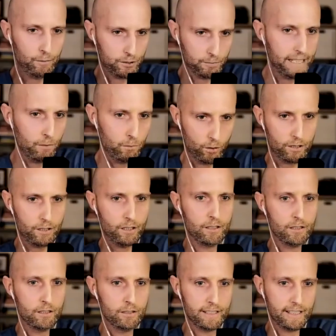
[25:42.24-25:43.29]
me at work.
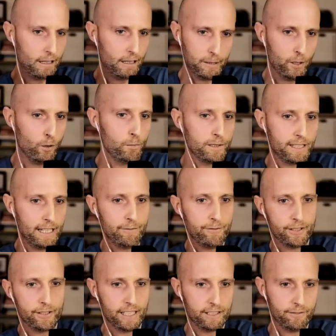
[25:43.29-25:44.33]
It's like I'll be home in time
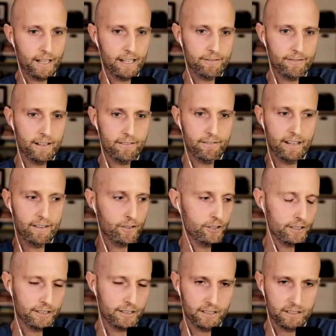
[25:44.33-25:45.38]
for the next five, five, five. And so
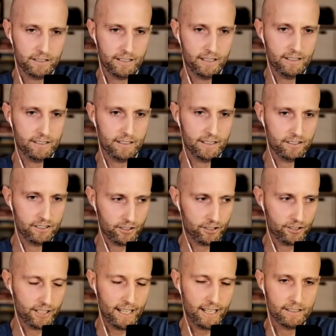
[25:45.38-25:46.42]
like this, this is
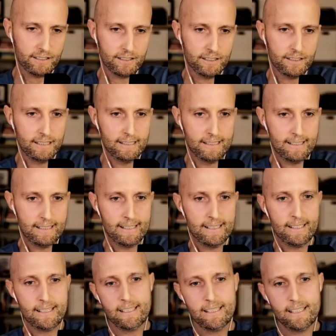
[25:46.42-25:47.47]
success.
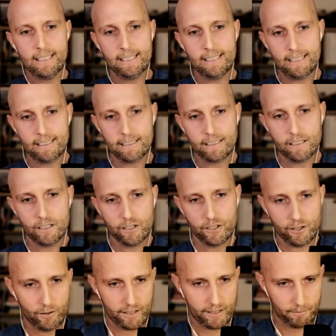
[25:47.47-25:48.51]
Mm.
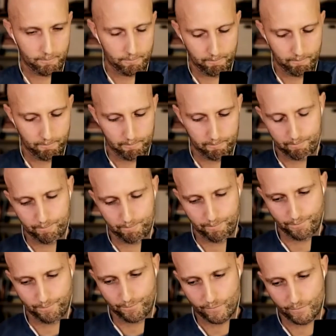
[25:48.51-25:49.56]
So it's,
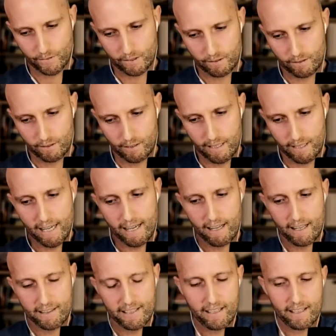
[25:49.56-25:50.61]
yeah,
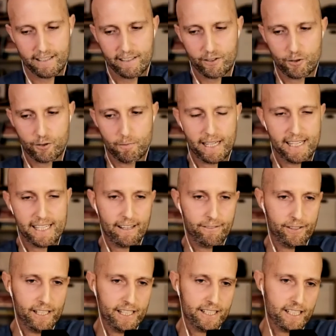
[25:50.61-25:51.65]
I think I think there's many
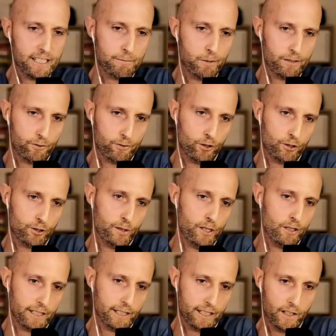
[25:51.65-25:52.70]
definitions, but of course we
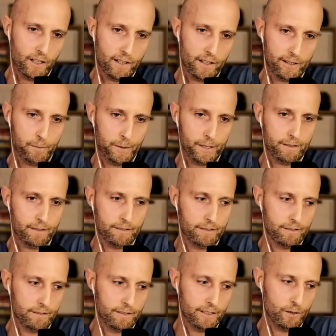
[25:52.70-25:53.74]
all get caught up in.
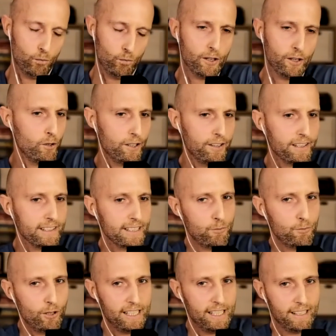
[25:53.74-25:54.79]
You know, one of, one of the things
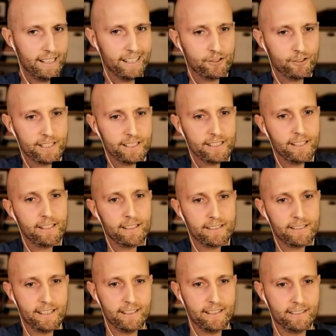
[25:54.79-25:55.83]
I'm really interested in is
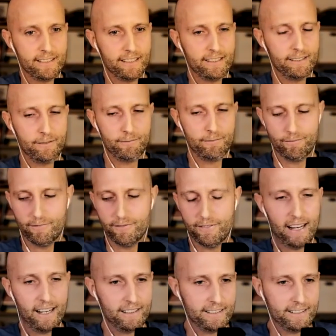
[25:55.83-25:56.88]
the the
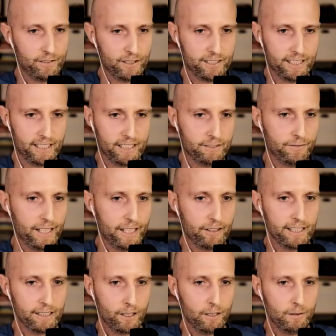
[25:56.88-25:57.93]
fallacy of the six figure
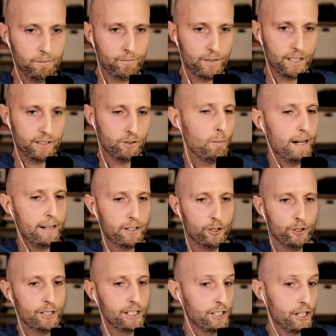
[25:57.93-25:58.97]
income that no matter who
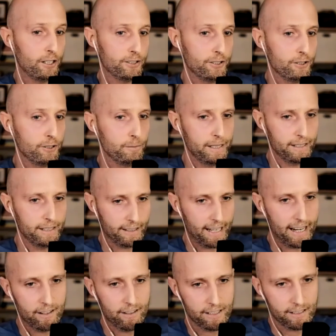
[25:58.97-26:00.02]
you talk to, be it
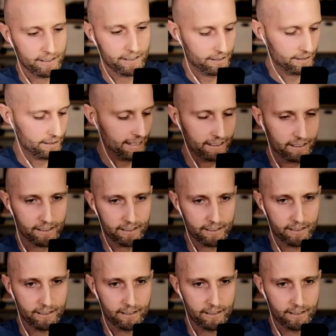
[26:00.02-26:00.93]
Ireland, England,